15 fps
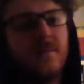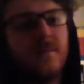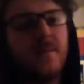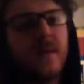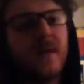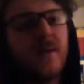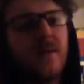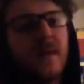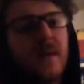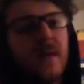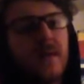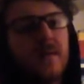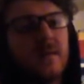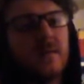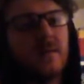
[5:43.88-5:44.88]

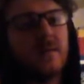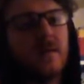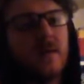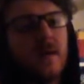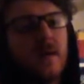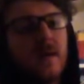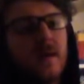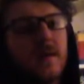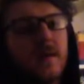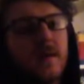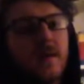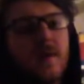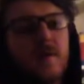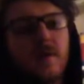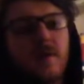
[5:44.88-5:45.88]
Batman, the
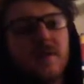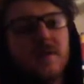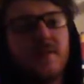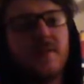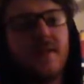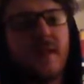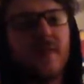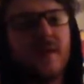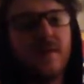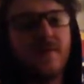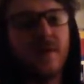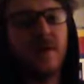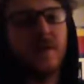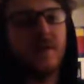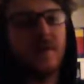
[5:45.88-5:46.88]
Grant Morrison Batman
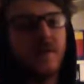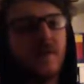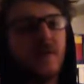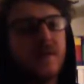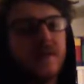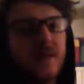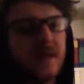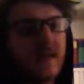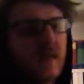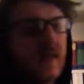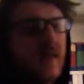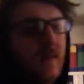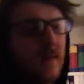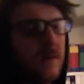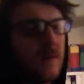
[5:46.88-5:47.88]
run. I'm going to dig that
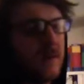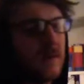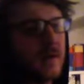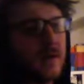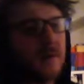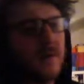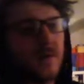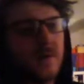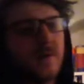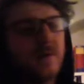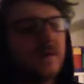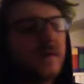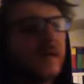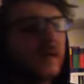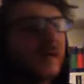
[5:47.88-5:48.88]
out and we're going to have a look
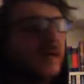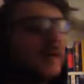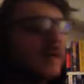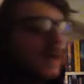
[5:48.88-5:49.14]
through that.